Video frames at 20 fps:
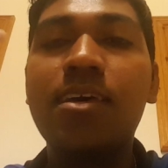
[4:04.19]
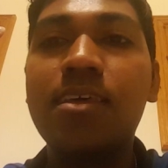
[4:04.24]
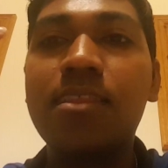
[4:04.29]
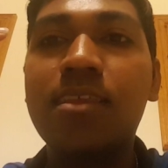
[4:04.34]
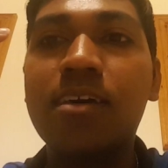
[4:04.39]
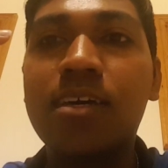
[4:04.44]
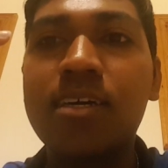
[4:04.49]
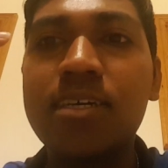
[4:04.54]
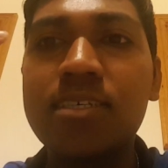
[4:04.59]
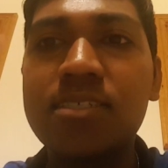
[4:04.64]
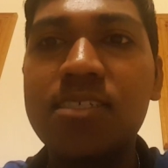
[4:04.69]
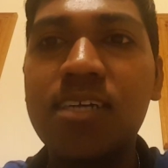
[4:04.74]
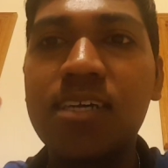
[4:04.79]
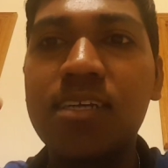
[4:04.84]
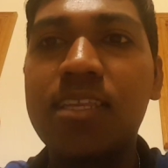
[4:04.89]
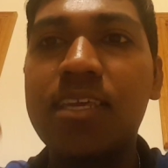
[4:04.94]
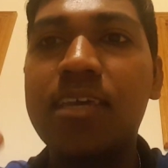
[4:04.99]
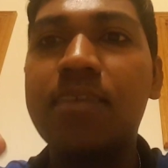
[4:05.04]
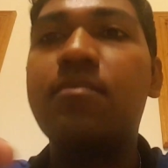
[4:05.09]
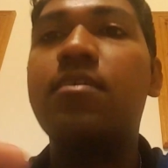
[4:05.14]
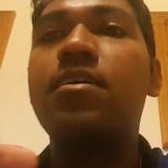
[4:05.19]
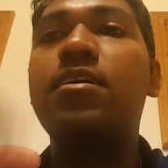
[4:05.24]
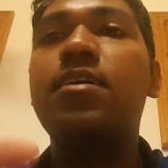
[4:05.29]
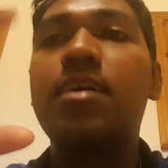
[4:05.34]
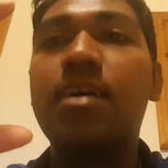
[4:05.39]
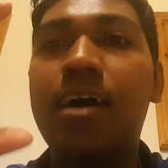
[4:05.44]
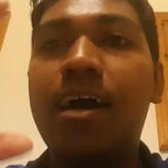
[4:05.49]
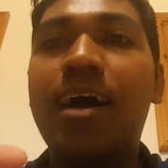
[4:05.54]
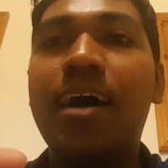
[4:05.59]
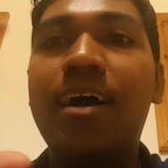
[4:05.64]
the conjunctiva
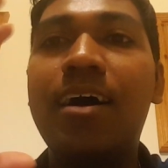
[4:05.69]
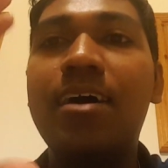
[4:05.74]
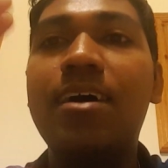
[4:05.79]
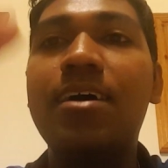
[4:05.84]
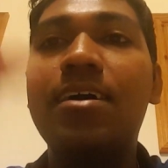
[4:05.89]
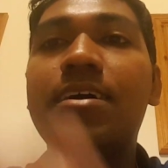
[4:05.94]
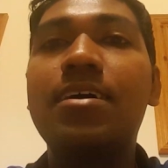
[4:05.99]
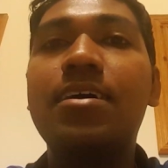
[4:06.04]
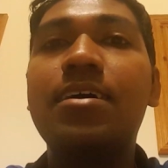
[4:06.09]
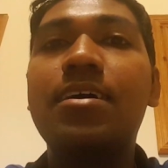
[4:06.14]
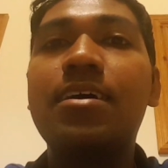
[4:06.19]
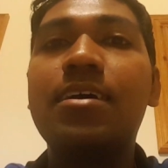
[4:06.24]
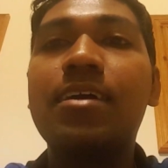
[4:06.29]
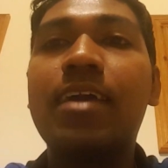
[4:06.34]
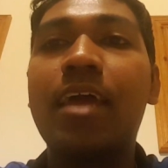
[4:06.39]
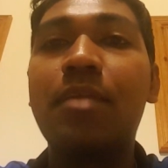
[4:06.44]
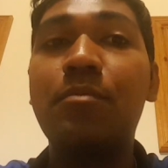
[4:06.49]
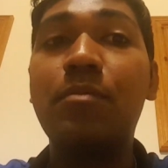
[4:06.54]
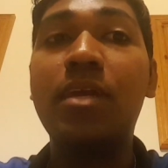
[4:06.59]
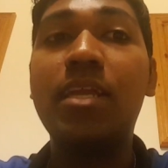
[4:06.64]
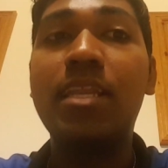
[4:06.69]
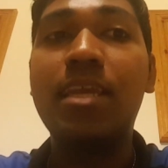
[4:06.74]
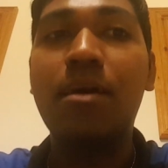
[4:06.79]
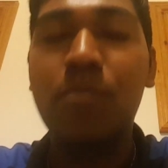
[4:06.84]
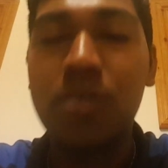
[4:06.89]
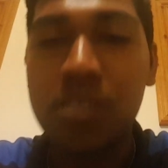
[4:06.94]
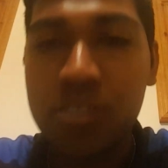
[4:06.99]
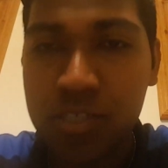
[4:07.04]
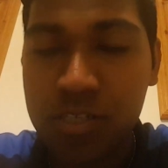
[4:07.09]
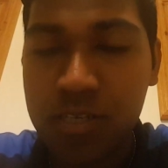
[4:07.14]
can be
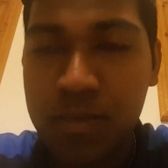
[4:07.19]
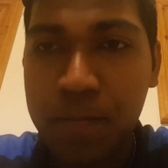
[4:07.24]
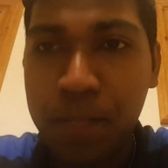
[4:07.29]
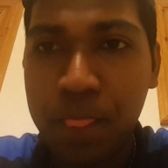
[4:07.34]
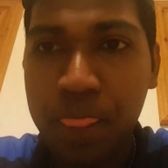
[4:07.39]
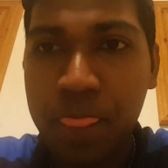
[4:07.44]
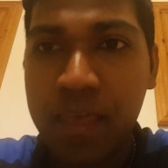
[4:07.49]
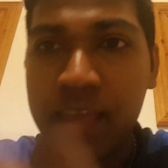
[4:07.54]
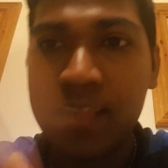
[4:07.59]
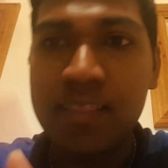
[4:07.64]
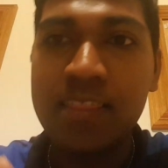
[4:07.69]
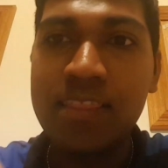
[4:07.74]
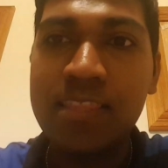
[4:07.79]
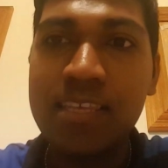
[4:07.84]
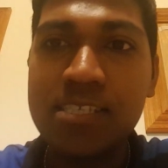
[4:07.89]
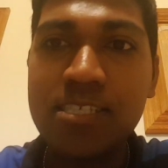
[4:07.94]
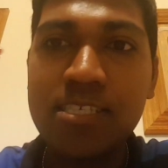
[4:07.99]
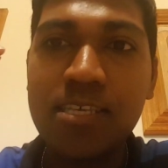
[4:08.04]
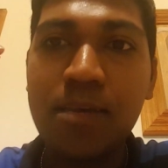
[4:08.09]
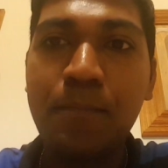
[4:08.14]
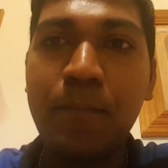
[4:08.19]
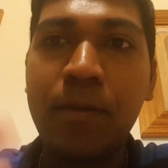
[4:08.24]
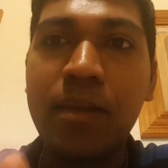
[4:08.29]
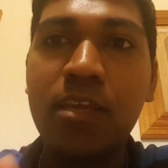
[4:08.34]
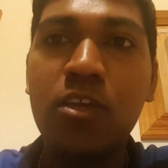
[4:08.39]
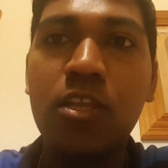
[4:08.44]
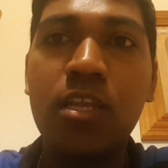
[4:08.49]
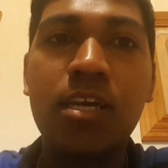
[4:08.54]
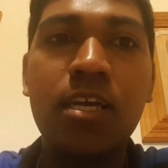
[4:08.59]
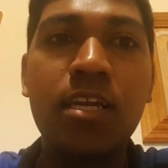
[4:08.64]
damaged, and this
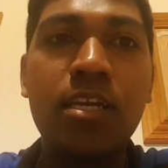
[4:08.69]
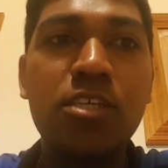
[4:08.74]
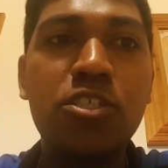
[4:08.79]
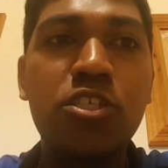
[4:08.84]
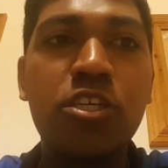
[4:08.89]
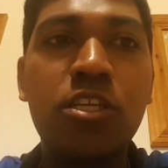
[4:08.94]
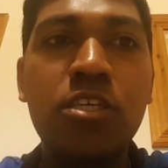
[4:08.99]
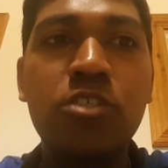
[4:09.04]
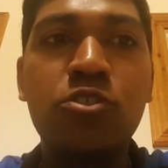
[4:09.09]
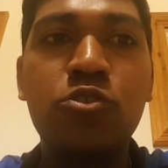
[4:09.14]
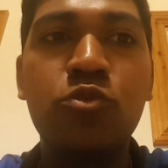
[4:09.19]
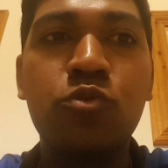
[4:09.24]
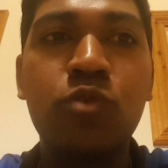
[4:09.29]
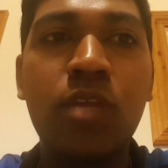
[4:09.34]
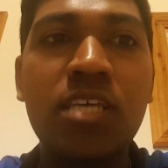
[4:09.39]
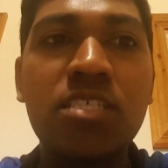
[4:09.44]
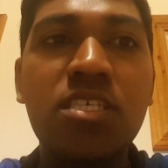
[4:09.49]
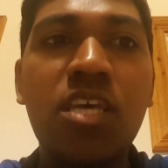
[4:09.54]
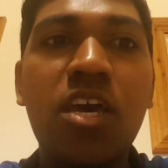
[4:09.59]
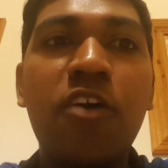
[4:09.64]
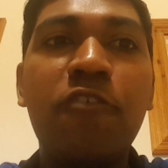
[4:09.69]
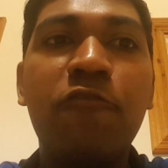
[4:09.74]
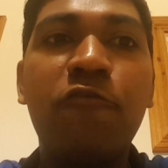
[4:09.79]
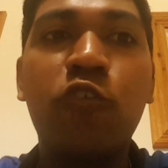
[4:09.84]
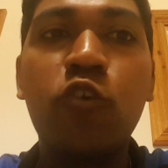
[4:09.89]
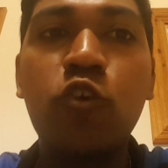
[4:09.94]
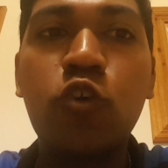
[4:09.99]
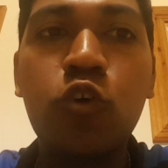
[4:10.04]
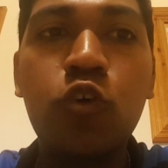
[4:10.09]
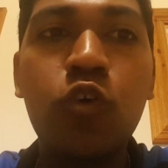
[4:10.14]
particular condition is known as
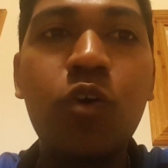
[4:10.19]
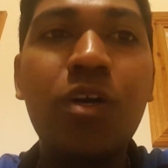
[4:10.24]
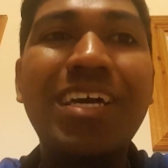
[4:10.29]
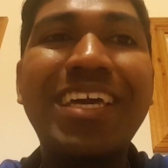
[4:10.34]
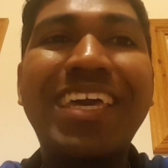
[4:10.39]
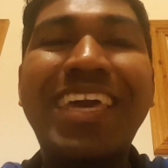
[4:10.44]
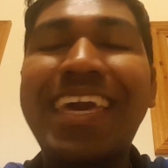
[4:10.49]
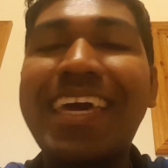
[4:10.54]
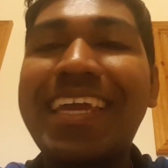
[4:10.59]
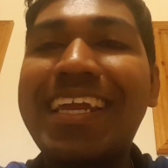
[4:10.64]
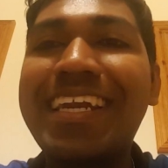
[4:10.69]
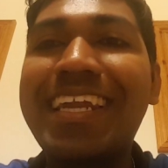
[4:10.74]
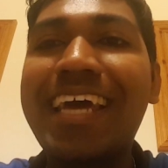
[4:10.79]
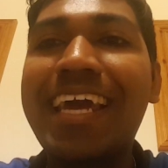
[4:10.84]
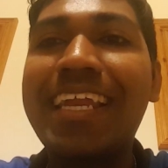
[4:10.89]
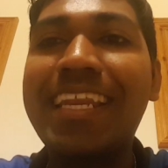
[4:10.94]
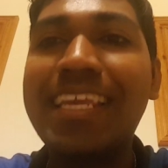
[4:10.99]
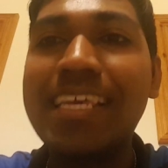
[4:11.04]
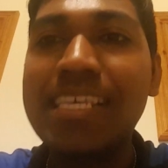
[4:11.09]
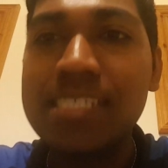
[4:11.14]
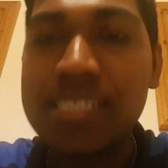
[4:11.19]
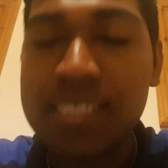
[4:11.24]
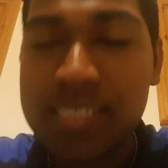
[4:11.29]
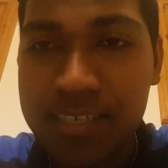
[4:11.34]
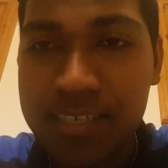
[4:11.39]
photokeratitis.